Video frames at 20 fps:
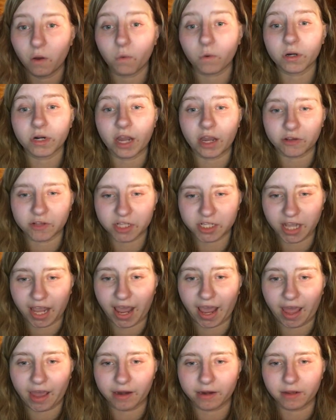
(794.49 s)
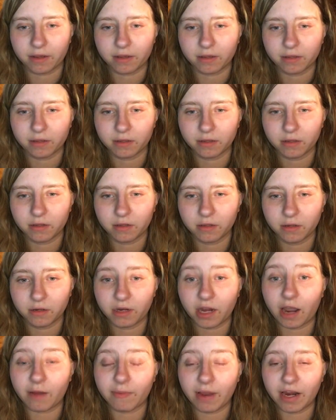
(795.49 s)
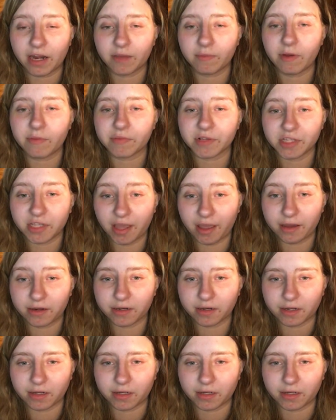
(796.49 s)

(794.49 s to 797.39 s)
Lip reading: were now sad. Now made him upset.